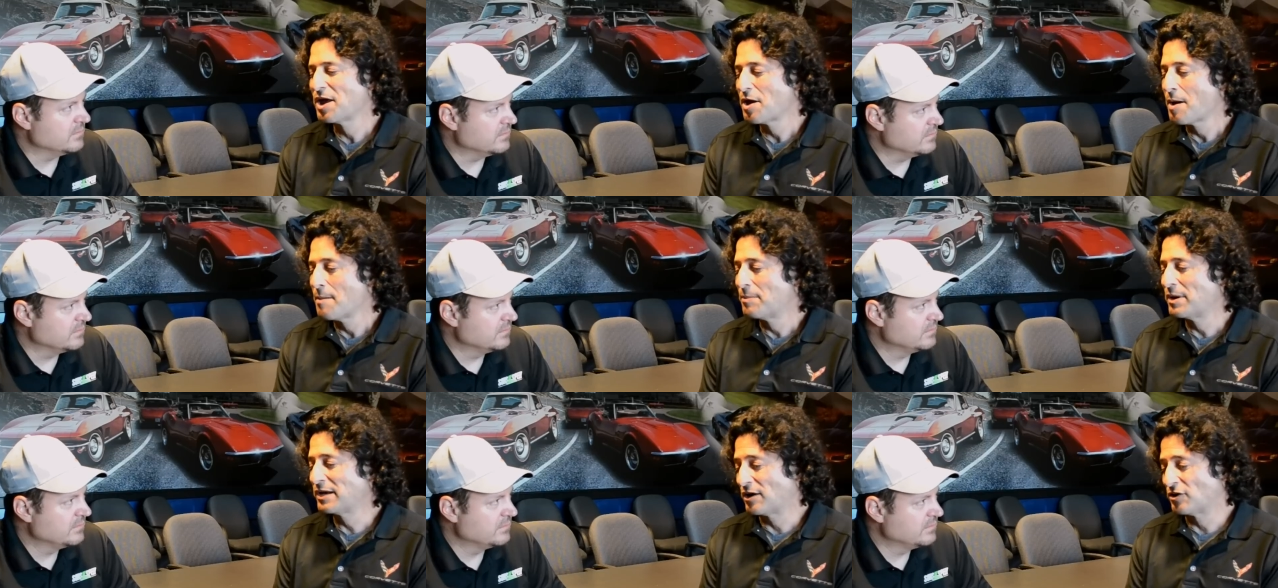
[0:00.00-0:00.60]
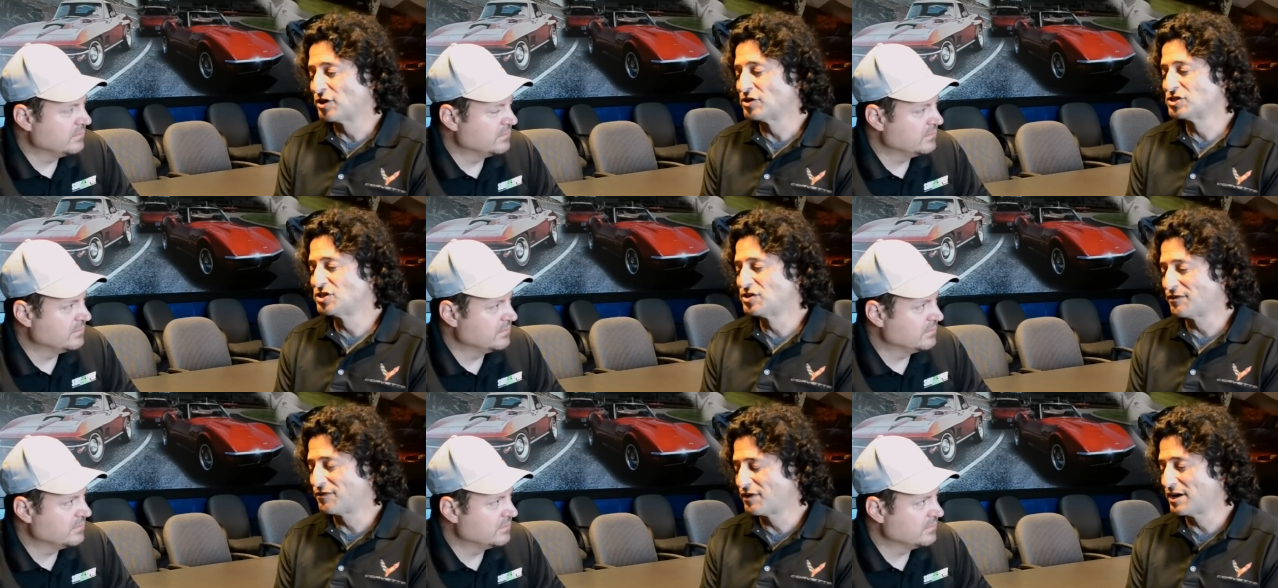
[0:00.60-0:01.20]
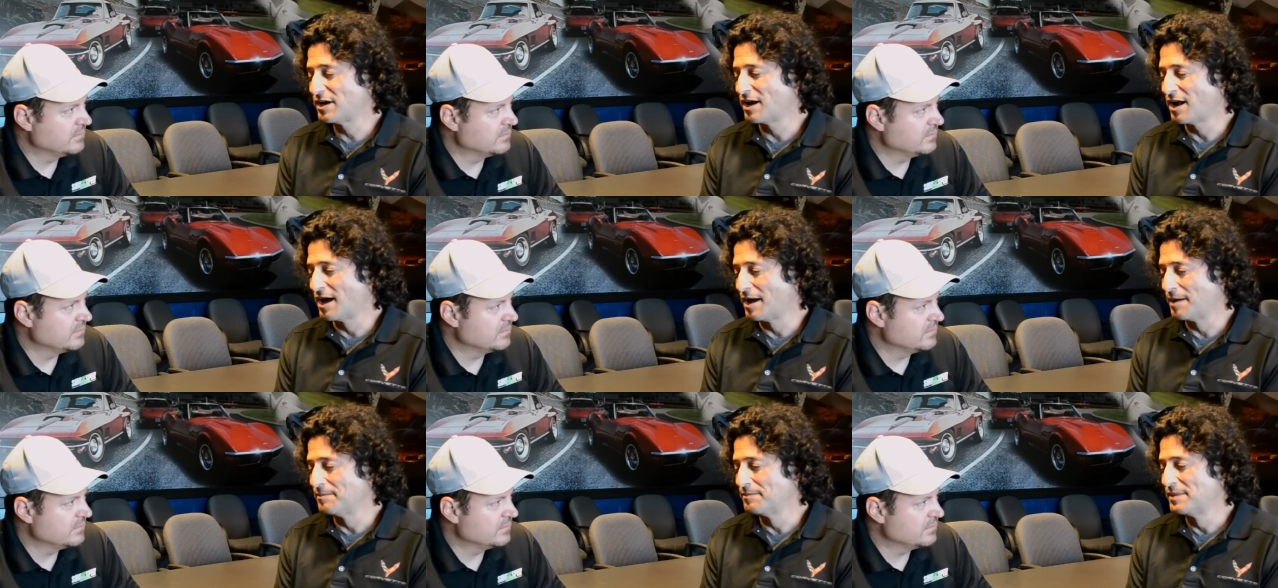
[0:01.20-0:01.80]
Speaker 1: Mm-hmm. But yeah, there's different
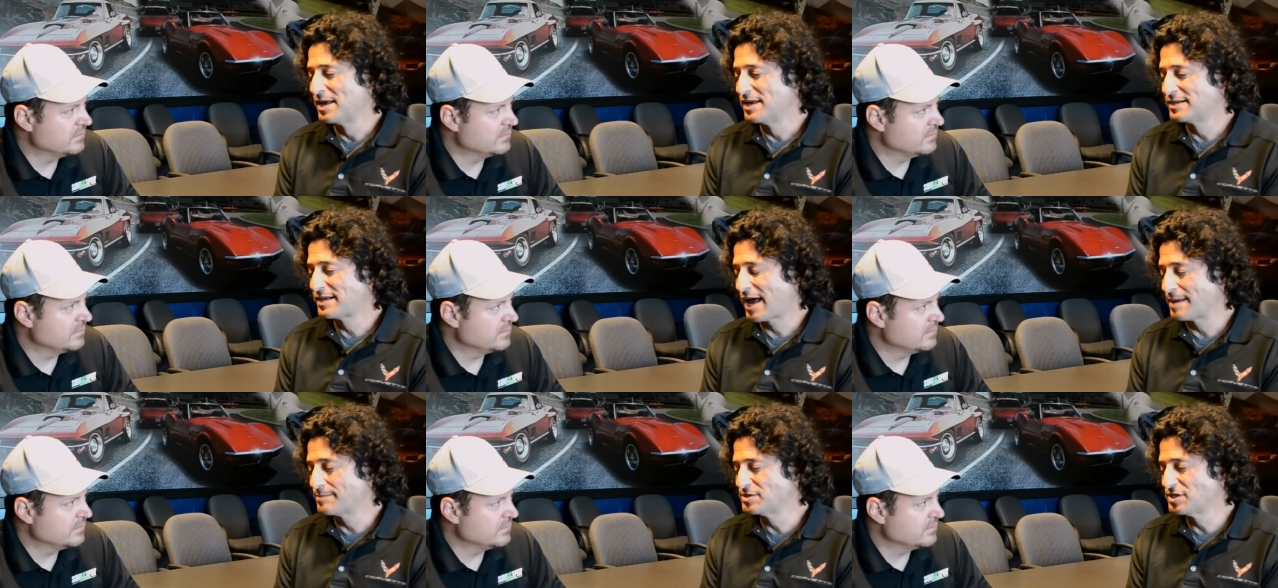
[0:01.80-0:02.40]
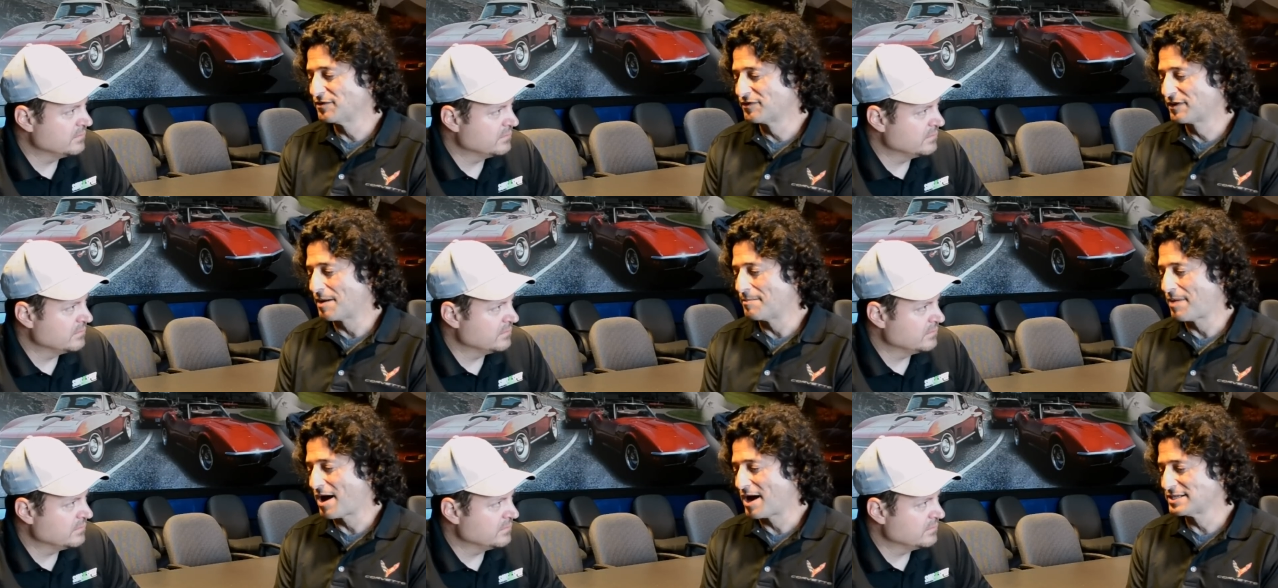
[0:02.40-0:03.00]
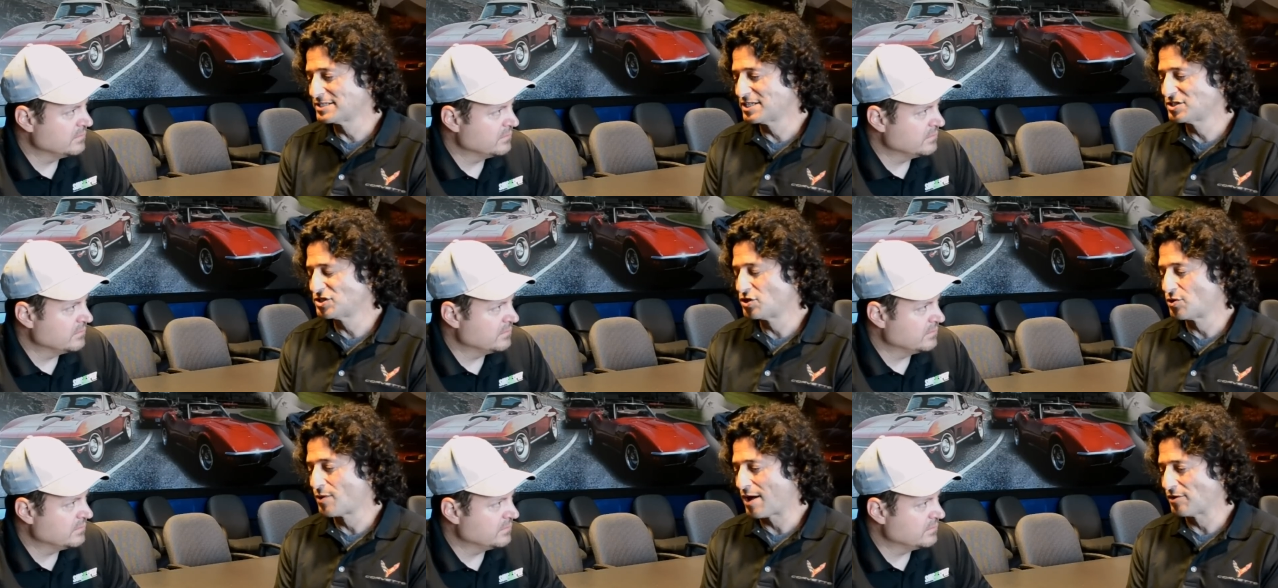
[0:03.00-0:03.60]
types of composites
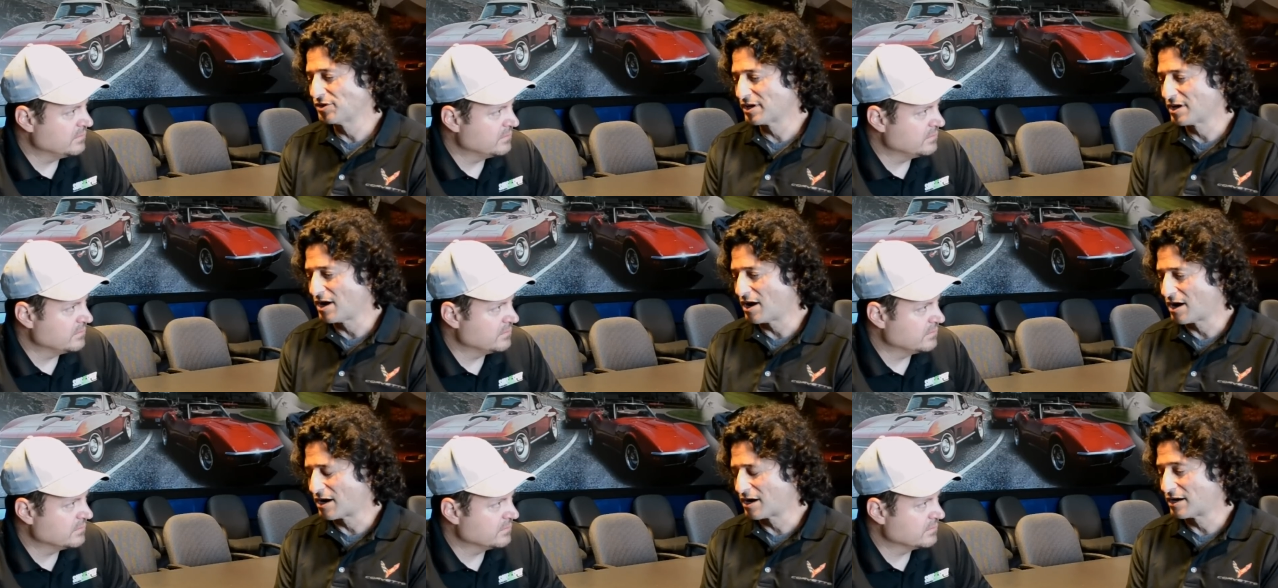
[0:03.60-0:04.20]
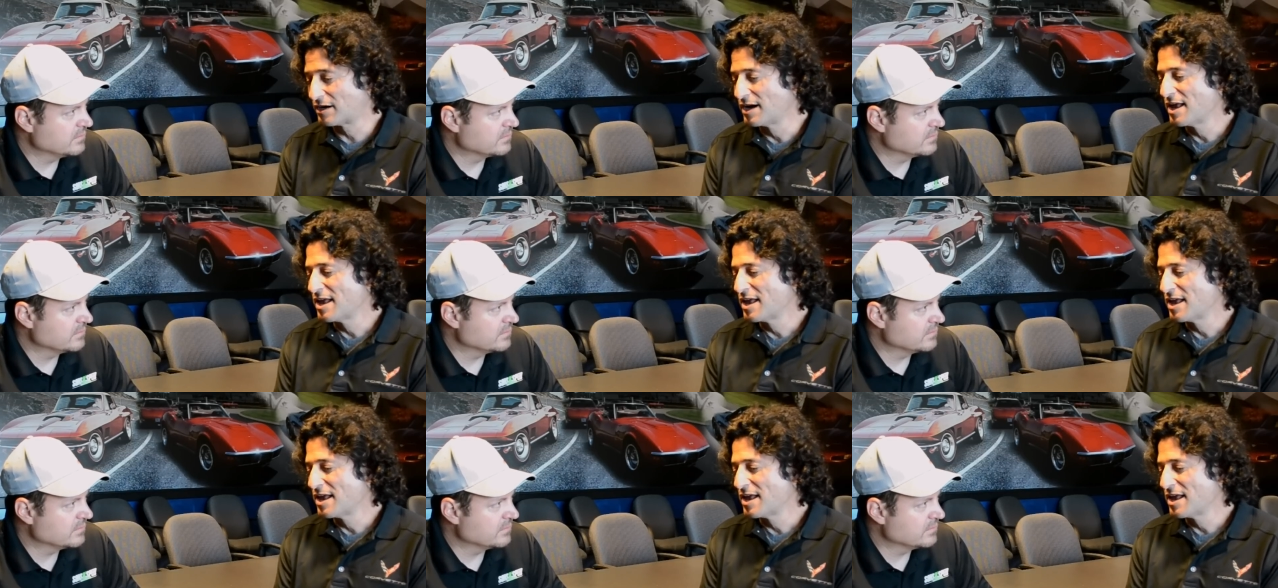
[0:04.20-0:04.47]
throughout the car.